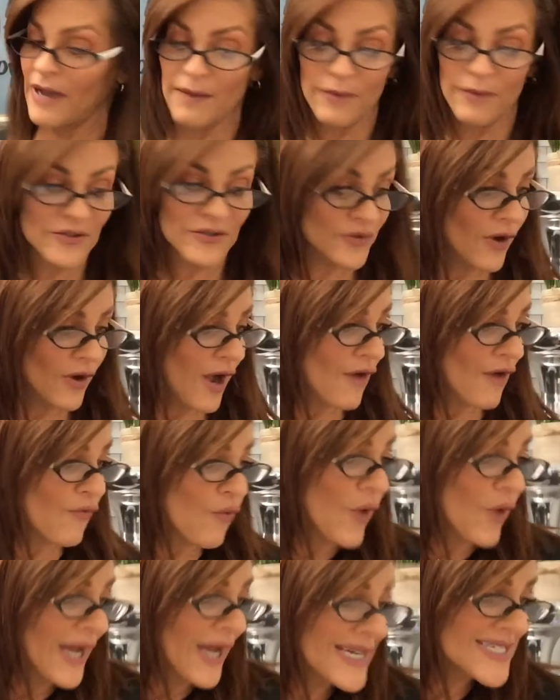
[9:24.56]
Bibles
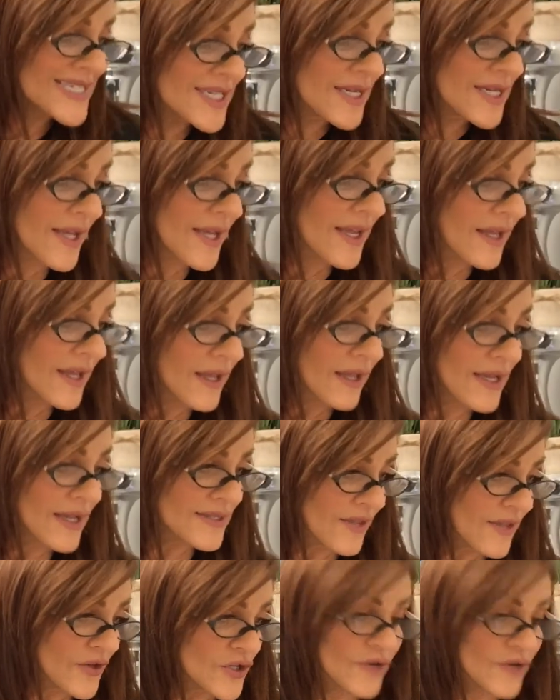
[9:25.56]
of what
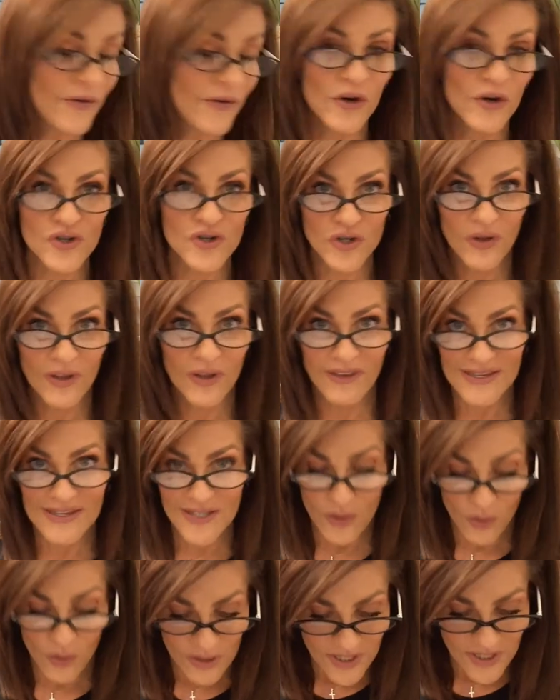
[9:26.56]
is in the devotional
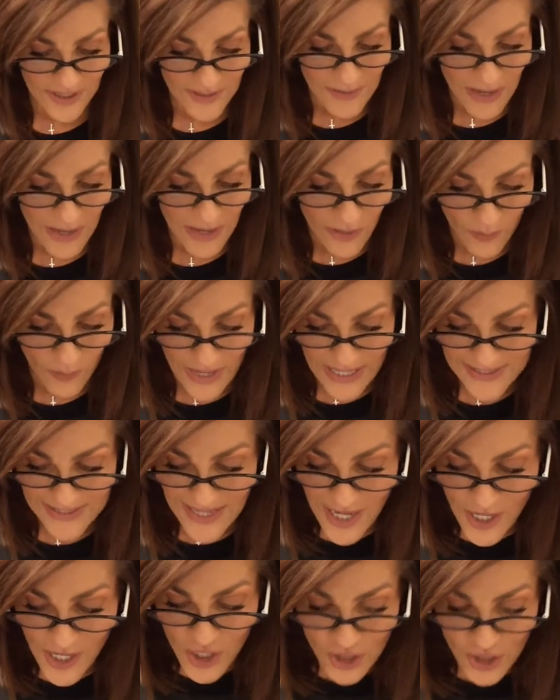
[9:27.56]
unless the Lord tells me otherwise.
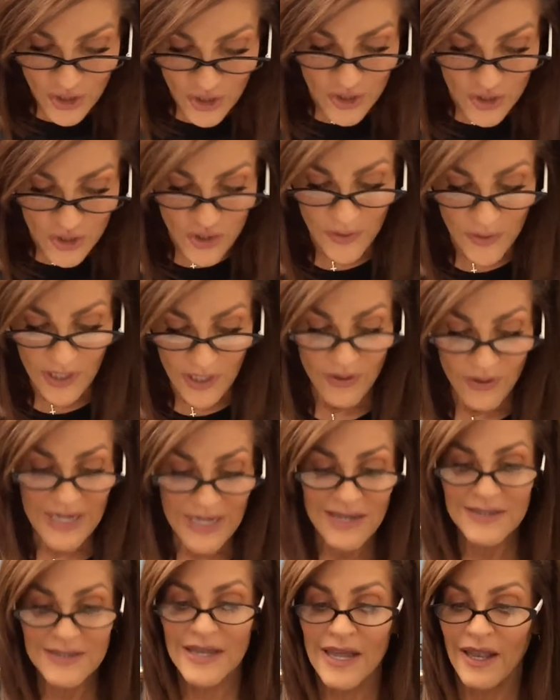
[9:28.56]
So here
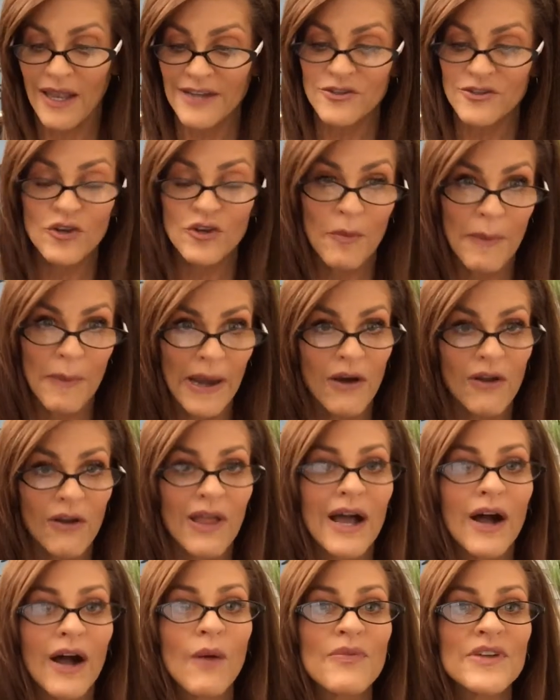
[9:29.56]
is, I like to do a
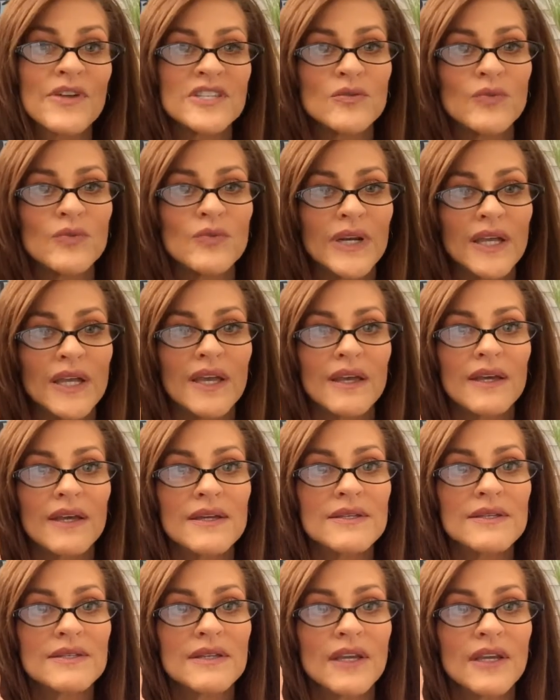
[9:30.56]
parallel. This one
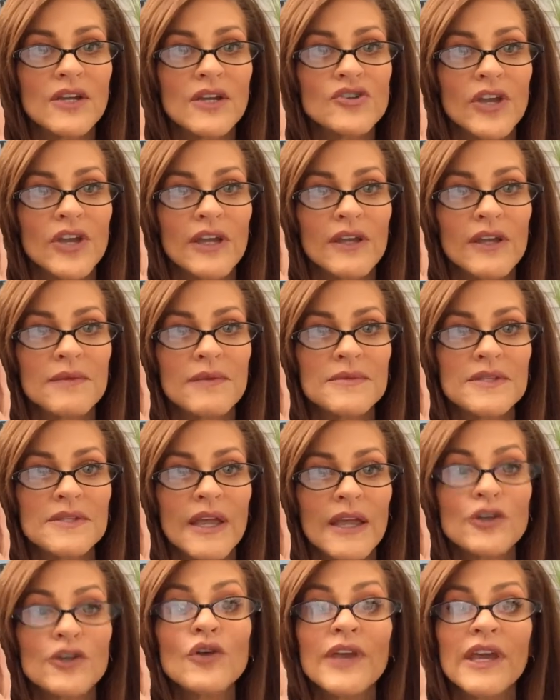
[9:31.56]
is King James,
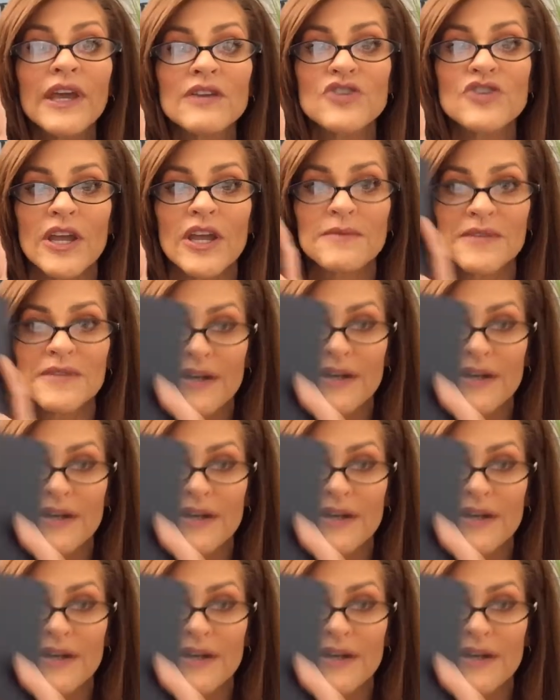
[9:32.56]
New King James